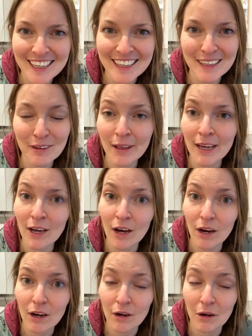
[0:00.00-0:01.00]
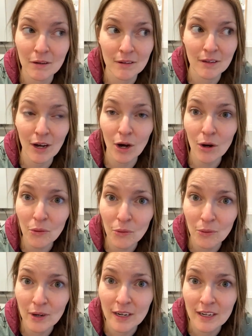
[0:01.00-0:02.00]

And they were like, oh,